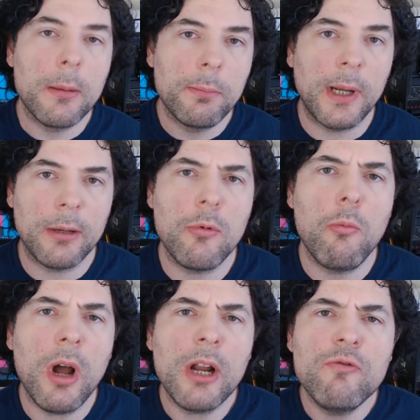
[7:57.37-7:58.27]
But
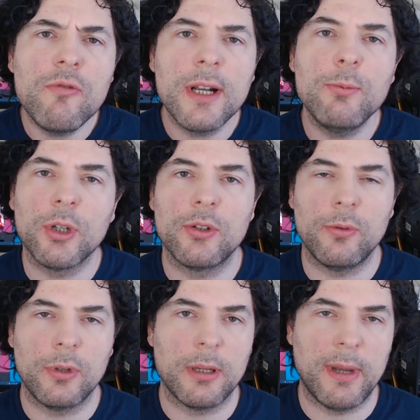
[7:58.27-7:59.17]
what I really want to
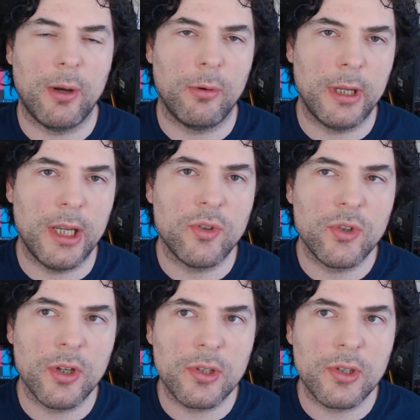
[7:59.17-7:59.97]
talk about is just